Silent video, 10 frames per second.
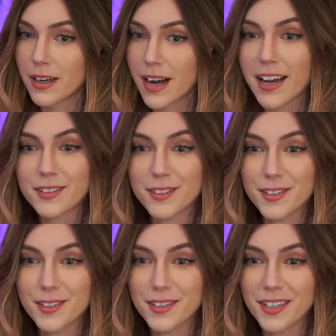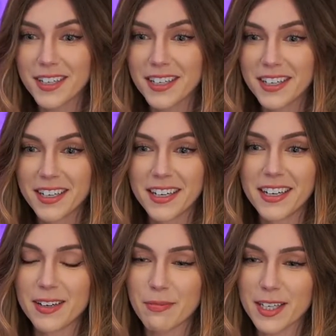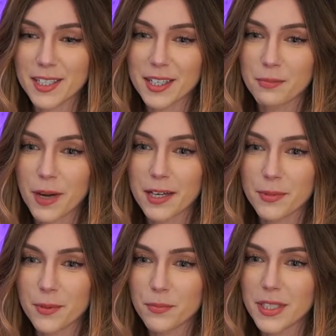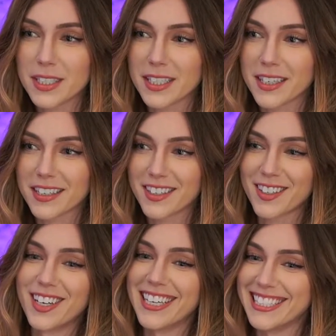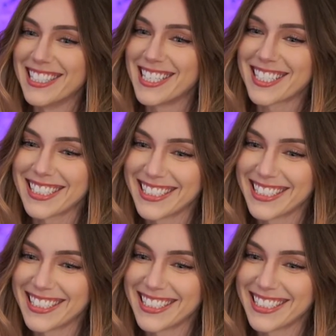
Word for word: Hi, Yuzu. Imagine liking pineapple on pizza. Cringe.